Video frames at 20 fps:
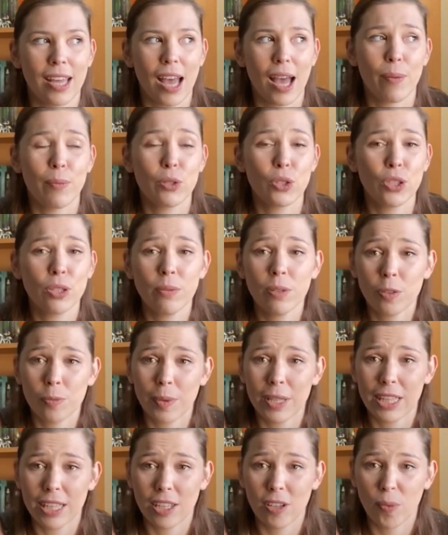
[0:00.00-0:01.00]
I'm assuming it would be
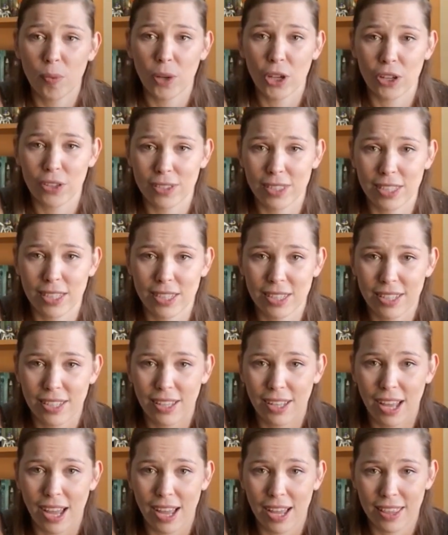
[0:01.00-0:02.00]
the Gilmore Girls
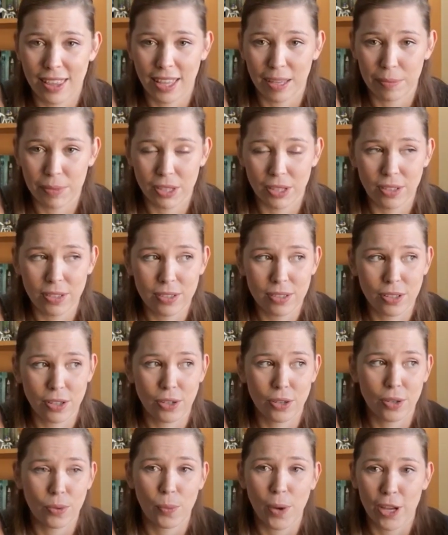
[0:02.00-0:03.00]
uh, theme song, so
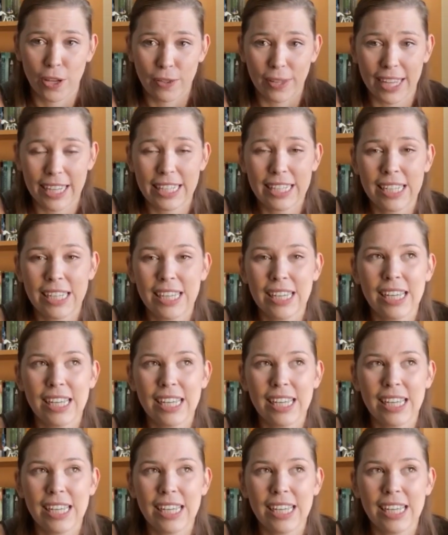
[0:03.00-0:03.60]
Where You Lead.